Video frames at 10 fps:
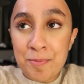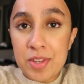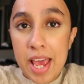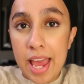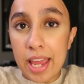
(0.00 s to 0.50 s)

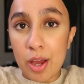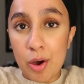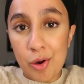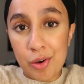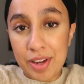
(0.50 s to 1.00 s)
day
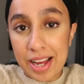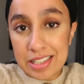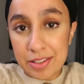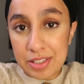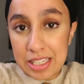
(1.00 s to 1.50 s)
of
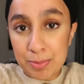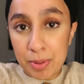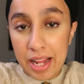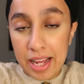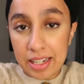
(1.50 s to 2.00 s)
activities
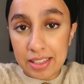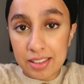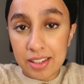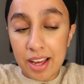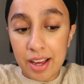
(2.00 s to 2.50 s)

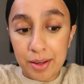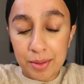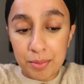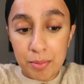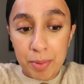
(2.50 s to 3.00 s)
planned
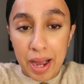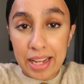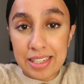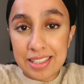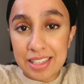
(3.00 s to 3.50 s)
um, but
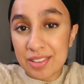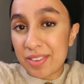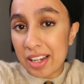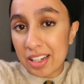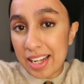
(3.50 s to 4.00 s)
I just need to
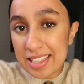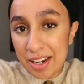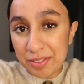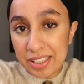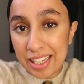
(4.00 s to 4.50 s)
finalise
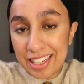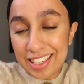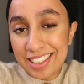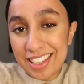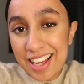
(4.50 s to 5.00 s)

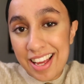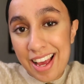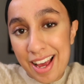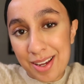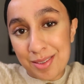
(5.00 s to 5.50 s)
everything
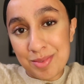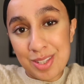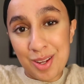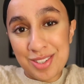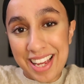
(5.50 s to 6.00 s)
um,
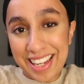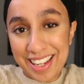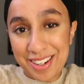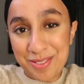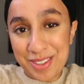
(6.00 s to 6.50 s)
so I'll check
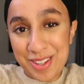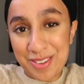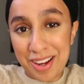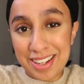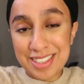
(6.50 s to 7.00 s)
in with you
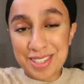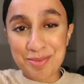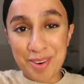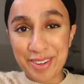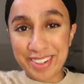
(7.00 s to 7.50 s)
guys
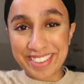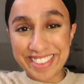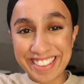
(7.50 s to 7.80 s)
tomorrow.